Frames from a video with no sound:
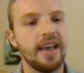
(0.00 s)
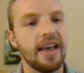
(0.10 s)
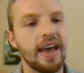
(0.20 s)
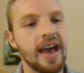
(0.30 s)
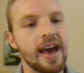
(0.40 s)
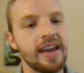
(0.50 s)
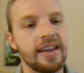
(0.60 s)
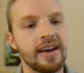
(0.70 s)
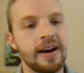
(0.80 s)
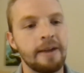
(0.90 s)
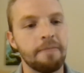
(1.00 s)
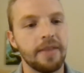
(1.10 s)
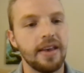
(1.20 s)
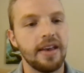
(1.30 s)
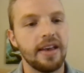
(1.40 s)
and um,
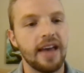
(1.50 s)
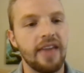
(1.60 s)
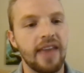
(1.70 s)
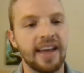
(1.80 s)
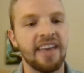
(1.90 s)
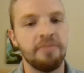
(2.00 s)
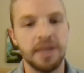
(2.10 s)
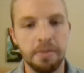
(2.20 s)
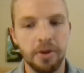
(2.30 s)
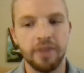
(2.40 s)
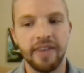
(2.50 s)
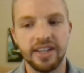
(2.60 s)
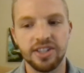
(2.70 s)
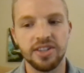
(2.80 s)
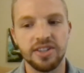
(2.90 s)
and that gave me the
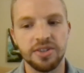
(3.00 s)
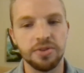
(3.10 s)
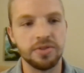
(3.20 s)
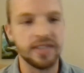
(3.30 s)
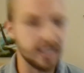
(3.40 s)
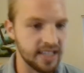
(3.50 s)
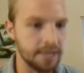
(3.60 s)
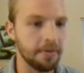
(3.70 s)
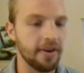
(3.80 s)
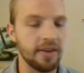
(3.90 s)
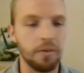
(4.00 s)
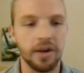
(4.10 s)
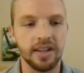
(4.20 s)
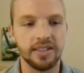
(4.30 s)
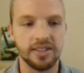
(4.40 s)
motivation to dig deeper and
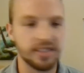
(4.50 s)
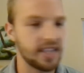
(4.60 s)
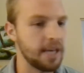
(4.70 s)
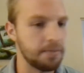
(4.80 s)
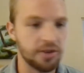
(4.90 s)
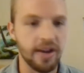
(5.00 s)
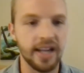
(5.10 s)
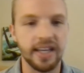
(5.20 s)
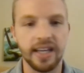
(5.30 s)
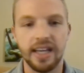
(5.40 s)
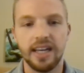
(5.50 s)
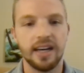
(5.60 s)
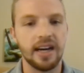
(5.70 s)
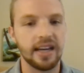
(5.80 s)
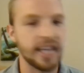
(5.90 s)
want to just keep trading,
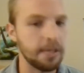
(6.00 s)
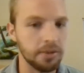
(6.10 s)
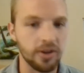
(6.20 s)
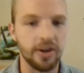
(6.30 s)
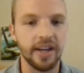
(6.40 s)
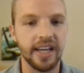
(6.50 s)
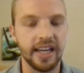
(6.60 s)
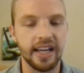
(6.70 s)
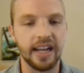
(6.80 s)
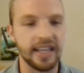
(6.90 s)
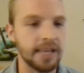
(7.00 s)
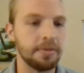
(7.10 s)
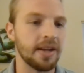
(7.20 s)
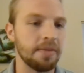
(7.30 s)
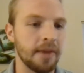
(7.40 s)
keep learning, and keep
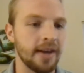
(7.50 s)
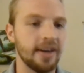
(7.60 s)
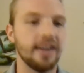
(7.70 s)
getting better.